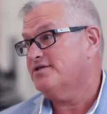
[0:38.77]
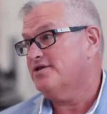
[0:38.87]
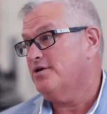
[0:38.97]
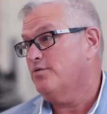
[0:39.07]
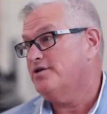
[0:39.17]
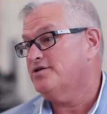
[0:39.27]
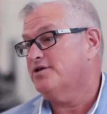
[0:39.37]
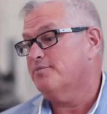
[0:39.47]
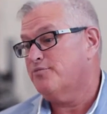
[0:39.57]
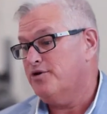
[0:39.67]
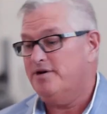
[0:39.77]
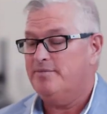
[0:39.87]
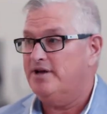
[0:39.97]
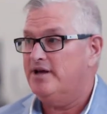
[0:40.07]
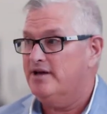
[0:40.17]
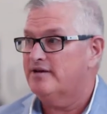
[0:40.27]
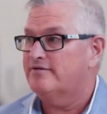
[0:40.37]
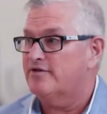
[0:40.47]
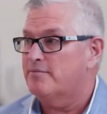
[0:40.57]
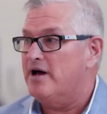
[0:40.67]
So we took a pretty big hit
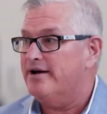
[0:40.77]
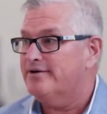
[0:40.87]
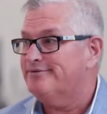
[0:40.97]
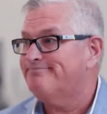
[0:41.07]
from Michael.